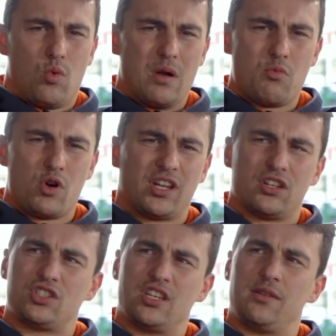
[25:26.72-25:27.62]
One more kind
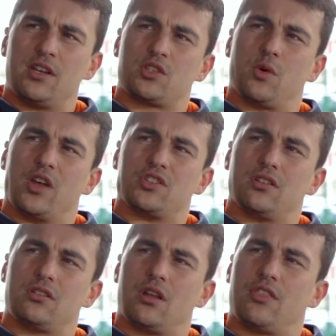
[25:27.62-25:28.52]
of serious
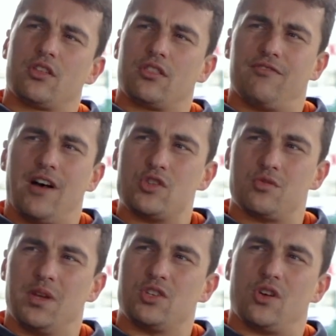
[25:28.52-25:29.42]
question. I think the fans
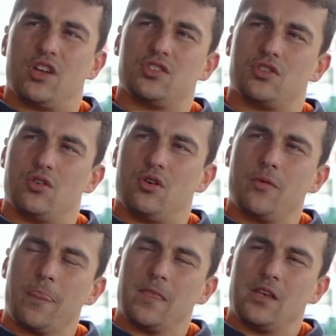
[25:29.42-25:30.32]
would be interested to know:
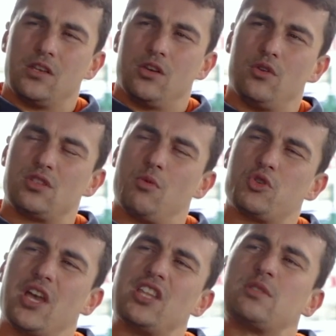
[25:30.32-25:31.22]
who's the
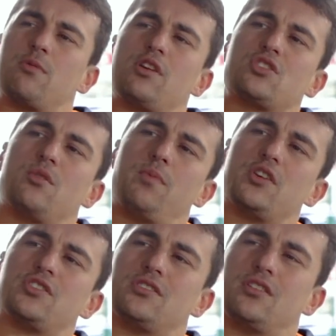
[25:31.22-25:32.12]
most inspirational
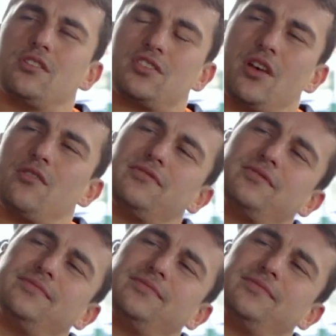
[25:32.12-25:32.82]
person to yourself?